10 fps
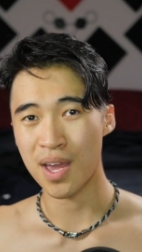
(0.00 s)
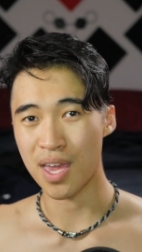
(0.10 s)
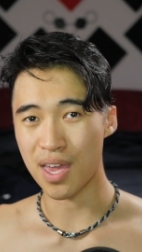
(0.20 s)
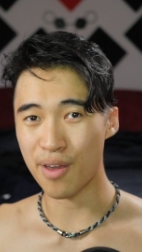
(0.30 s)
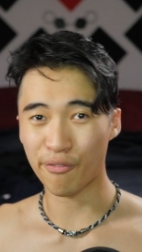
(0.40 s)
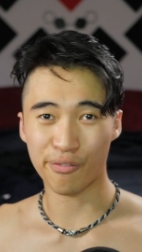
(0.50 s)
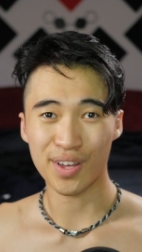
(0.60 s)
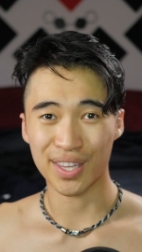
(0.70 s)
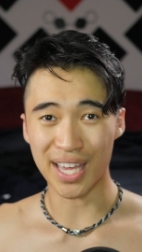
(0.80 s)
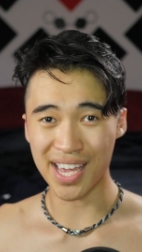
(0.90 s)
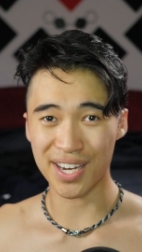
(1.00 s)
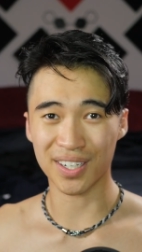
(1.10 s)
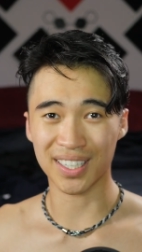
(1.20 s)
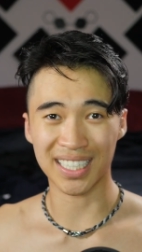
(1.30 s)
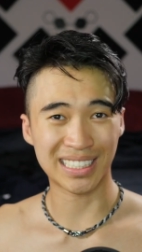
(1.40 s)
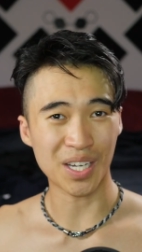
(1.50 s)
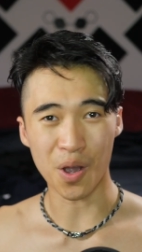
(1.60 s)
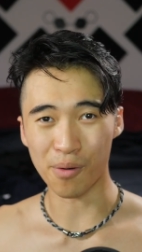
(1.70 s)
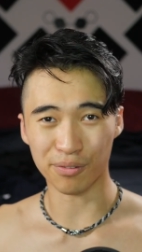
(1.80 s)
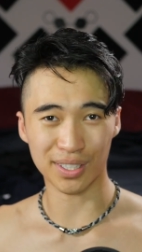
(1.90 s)
if they hear this,
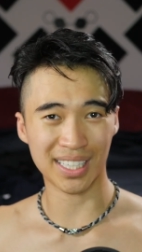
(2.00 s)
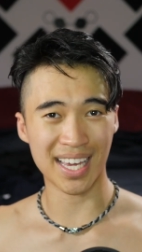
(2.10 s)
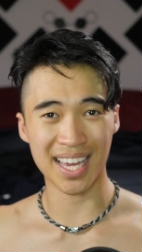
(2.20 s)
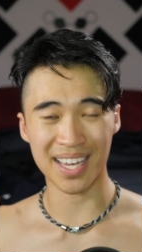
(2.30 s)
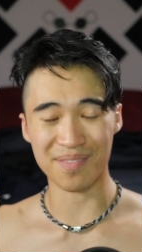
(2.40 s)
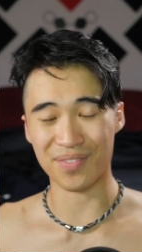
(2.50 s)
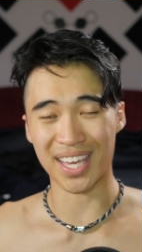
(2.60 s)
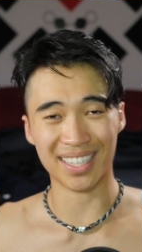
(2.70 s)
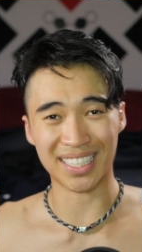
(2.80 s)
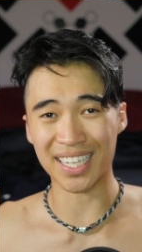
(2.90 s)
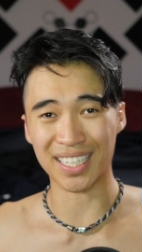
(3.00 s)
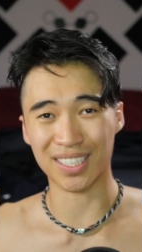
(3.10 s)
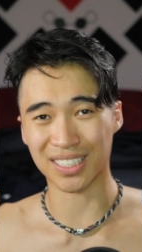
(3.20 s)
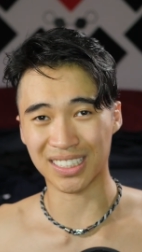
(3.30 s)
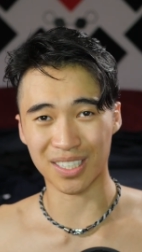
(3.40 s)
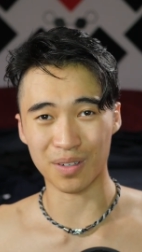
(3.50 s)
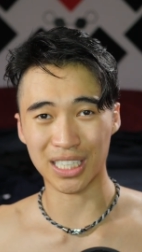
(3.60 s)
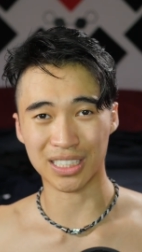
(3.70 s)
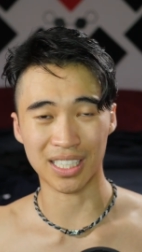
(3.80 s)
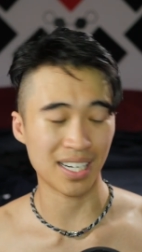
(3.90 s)
hopefully they take it into
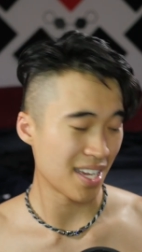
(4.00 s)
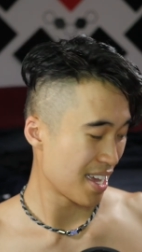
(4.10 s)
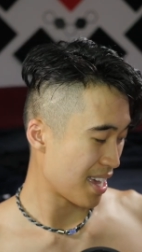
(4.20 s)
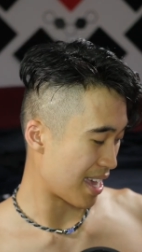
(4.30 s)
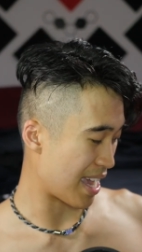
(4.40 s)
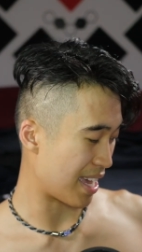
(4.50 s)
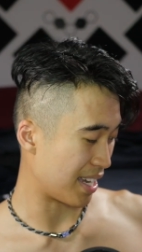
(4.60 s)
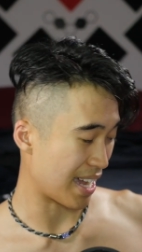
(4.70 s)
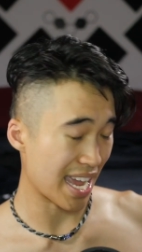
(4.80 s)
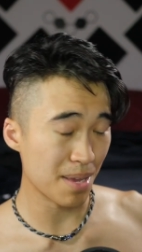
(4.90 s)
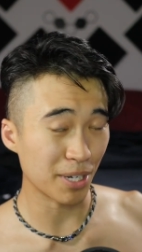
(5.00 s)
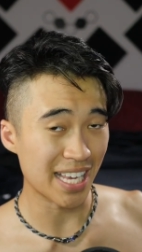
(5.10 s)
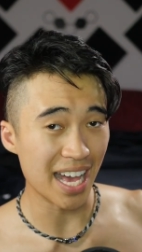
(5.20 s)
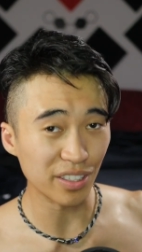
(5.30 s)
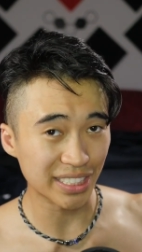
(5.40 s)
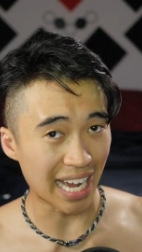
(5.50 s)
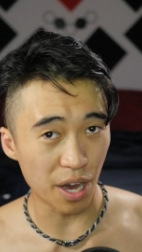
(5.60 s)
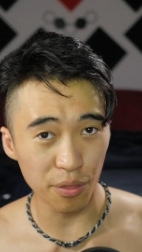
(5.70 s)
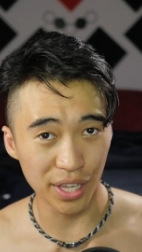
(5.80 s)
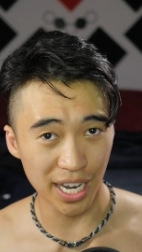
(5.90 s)
consideration. And anybody else
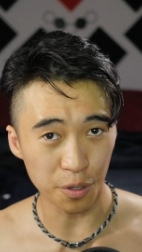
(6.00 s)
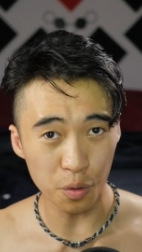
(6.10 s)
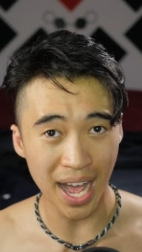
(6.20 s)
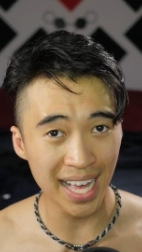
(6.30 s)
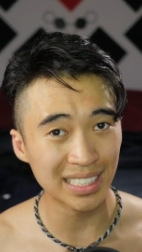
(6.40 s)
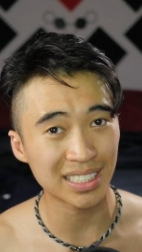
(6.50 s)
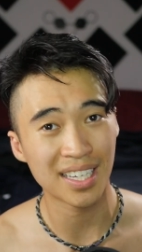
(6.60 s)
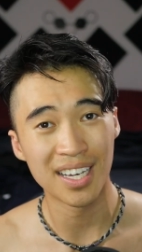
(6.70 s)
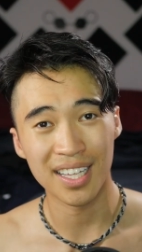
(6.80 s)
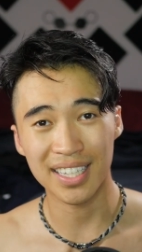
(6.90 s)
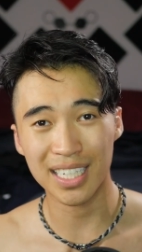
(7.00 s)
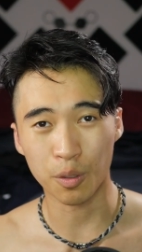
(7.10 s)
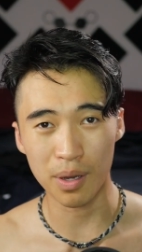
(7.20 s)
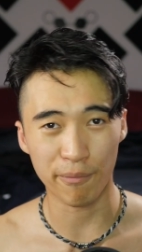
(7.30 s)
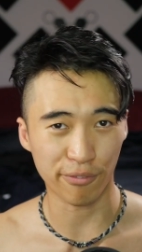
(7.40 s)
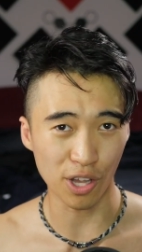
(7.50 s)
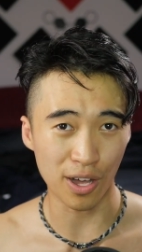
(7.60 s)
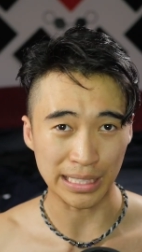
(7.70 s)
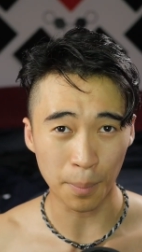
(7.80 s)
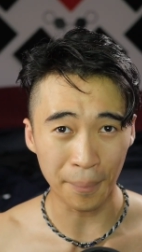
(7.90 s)
out there who has the Quip
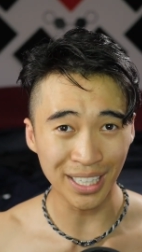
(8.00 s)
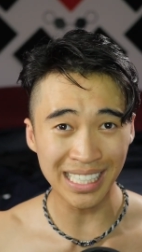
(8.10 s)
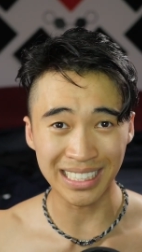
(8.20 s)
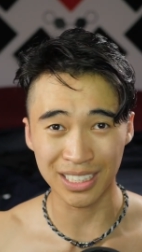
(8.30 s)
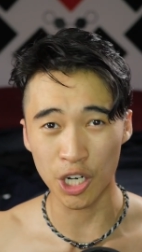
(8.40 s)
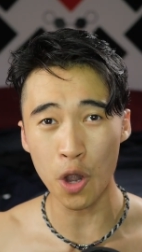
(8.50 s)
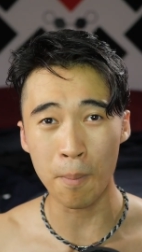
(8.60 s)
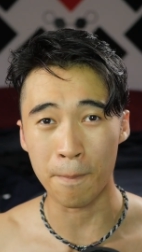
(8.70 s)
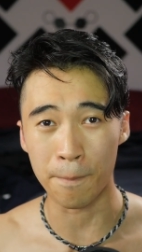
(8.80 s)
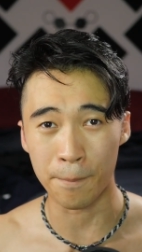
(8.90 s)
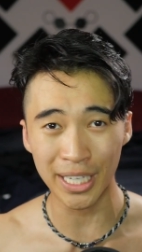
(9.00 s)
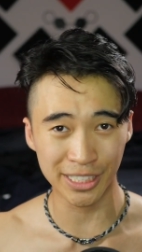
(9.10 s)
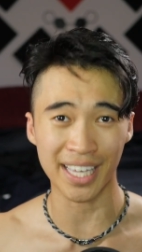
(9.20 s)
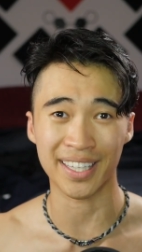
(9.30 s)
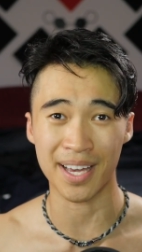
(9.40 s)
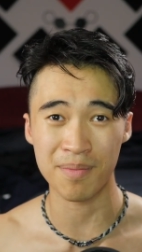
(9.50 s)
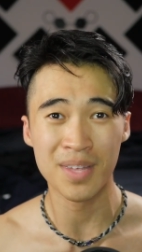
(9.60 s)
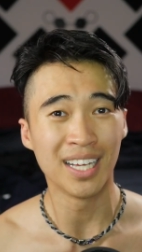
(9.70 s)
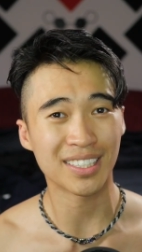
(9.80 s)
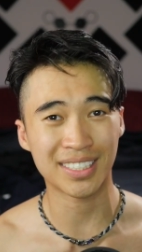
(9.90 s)
Floss, please go bitch at them
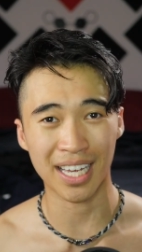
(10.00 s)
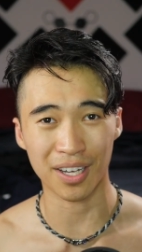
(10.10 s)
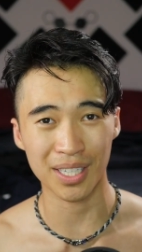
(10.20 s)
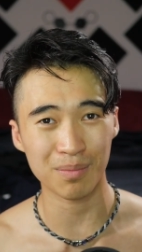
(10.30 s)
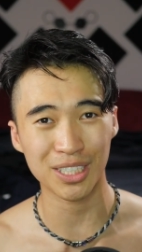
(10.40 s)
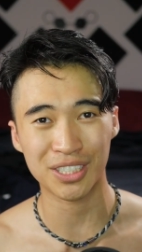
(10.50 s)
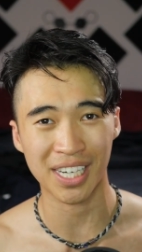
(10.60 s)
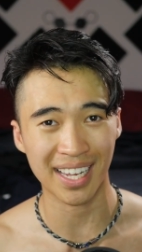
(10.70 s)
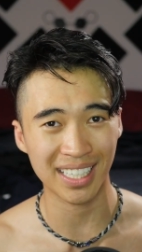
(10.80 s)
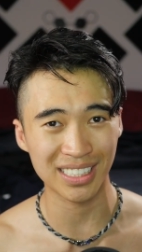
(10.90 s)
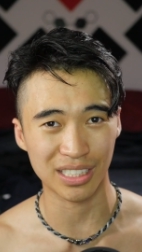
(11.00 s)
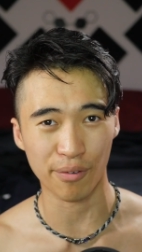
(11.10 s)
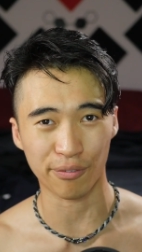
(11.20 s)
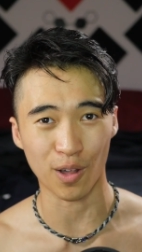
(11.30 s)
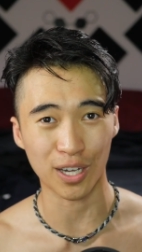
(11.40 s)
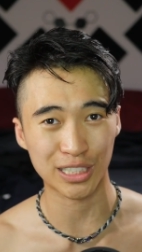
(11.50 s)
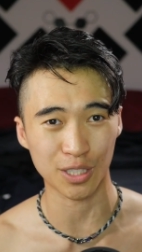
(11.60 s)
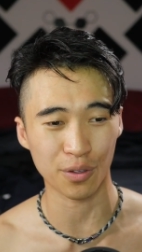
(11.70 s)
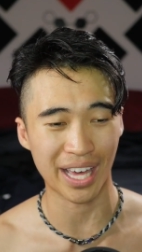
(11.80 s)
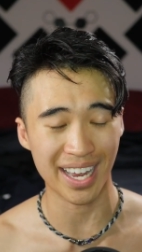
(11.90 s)
to tell them to change the floss
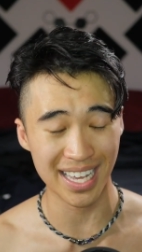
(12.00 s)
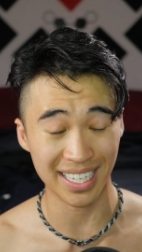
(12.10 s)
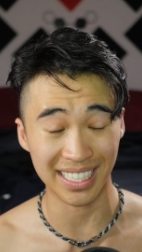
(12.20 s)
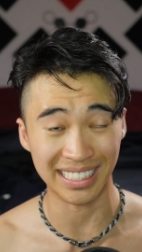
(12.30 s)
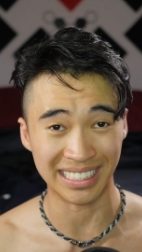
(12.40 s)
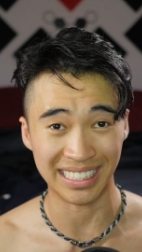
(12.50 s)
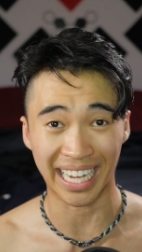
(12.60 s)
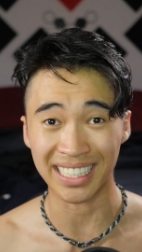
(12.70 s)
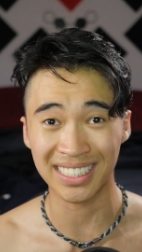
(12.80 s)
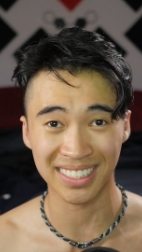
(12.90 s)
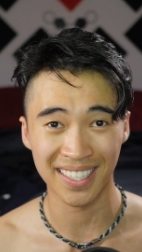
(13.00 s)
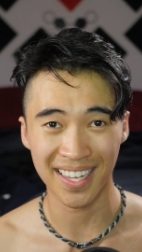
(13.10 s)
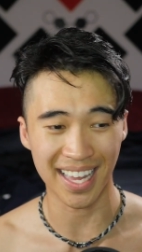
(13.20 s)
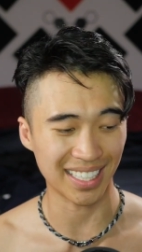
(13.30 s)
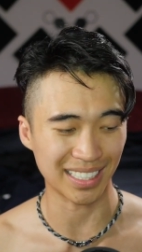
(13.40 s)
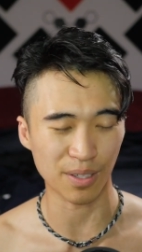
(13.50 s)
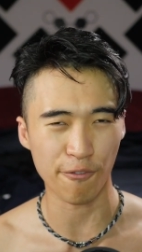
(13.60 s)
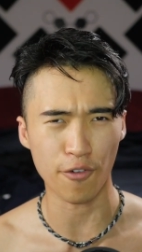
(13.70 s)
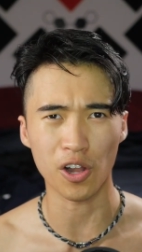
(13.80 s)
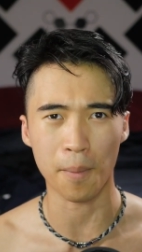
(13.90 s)
so that it is nice and it
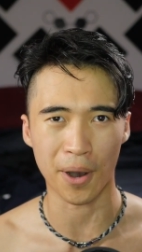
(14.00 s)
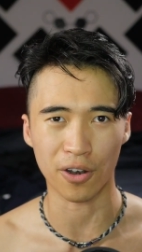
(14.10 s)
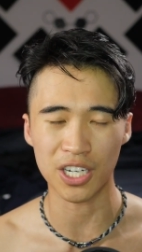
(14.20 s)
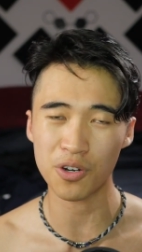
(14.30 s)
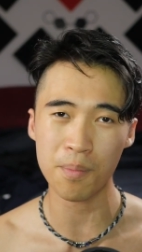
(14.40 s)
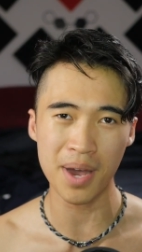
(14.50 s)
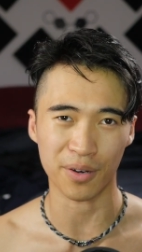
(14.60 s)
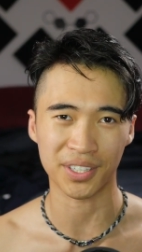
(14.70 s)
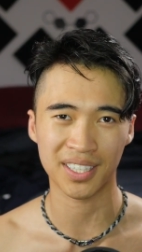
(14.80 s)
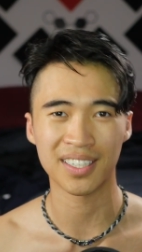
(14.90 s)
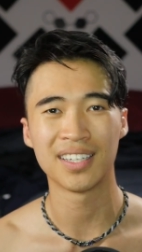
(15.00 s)
doesn't fall apart in your mouth.